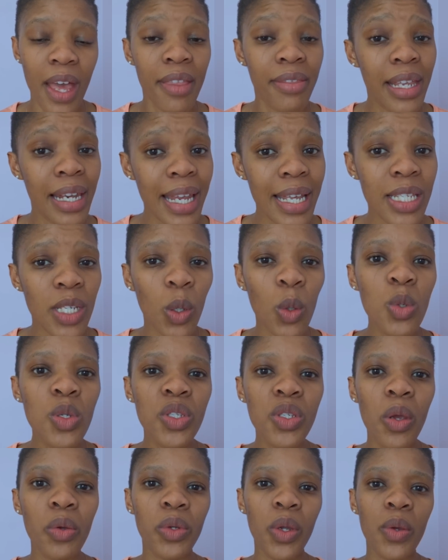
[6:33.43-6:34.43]
The letter
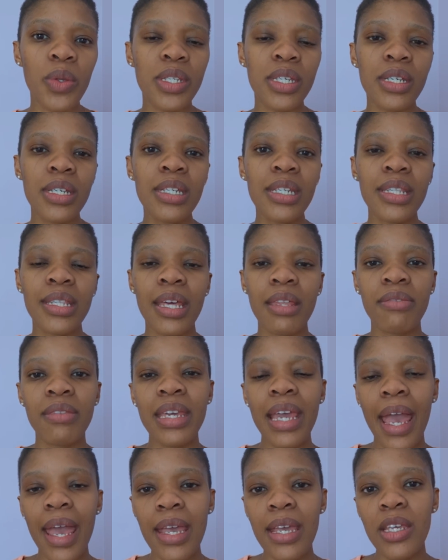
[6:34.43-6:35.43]
also noted that
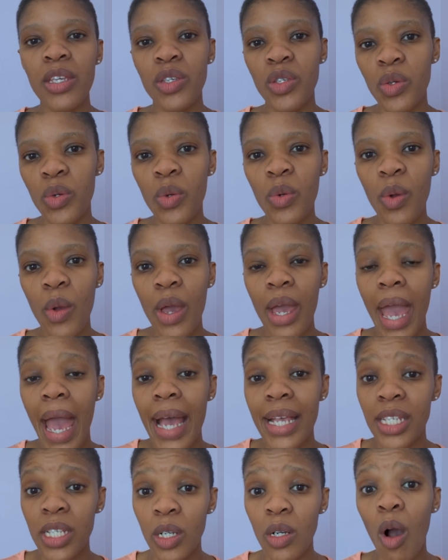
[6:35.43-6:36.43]
the AU,
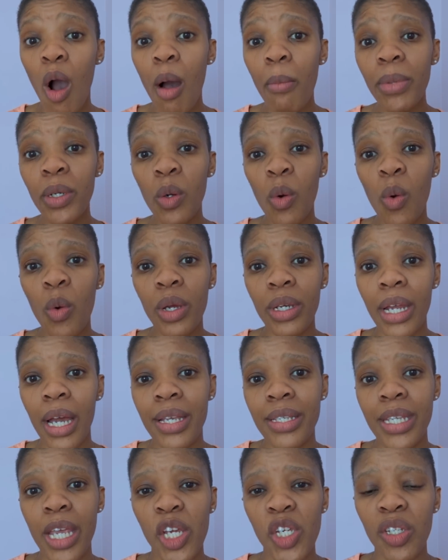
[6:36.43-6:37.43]
as a common
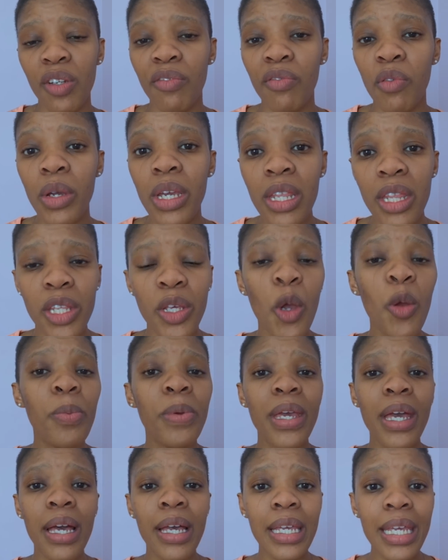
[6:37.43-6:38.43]
organization for
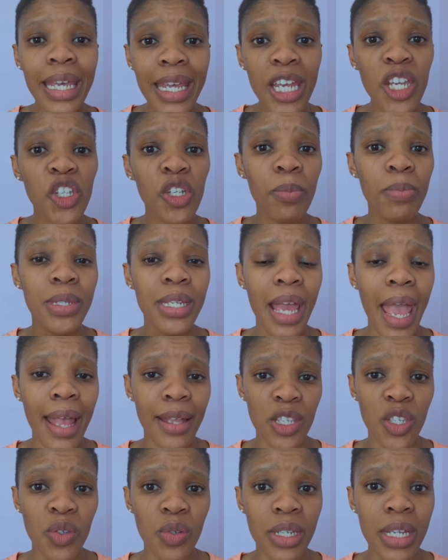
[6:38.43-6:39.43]
Ethiopia, Egypt,
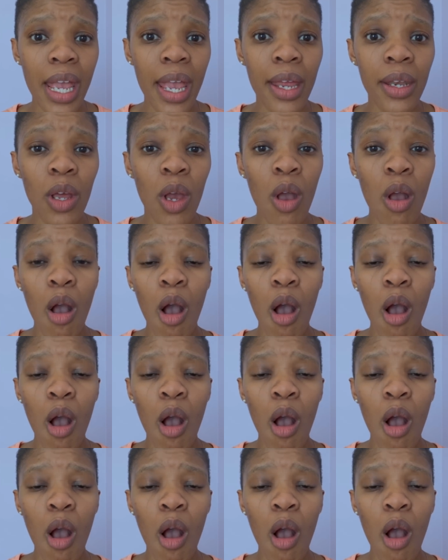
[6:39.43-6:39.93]
and Sudan,